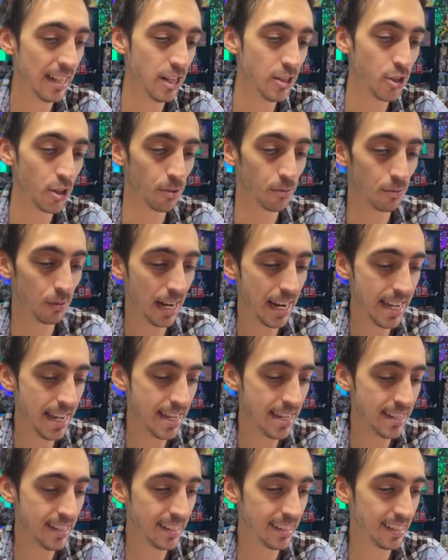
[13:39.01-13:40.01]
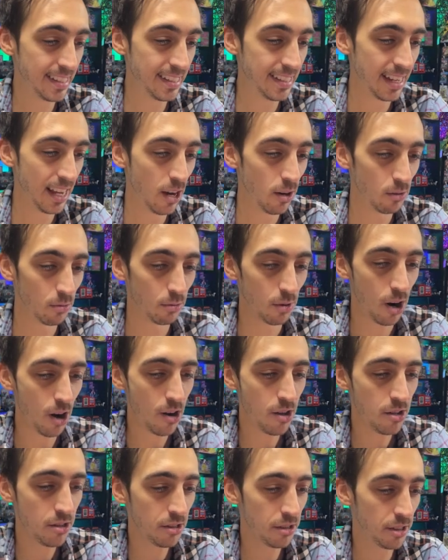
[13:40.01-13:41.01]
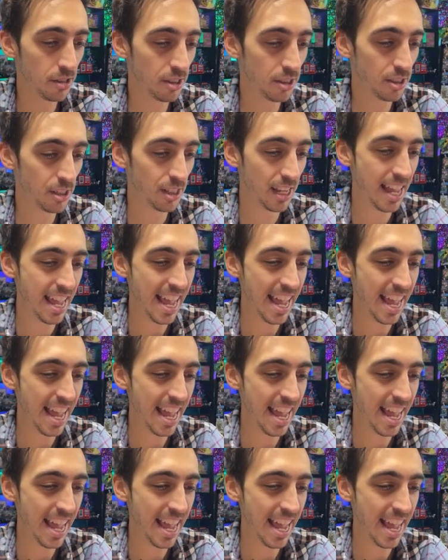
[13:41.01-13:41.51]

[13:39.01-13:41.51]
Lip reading: Durant, Ralts,